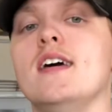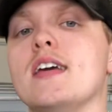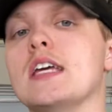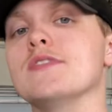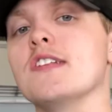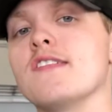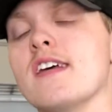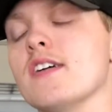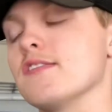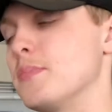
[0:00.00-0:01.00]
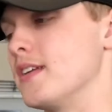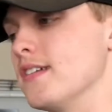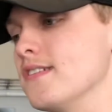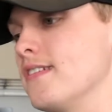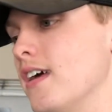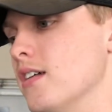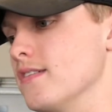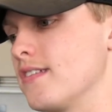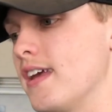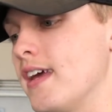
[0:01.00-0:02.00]
give it to sales, because
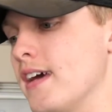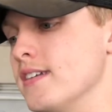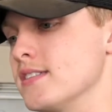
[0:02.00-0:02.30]
sales and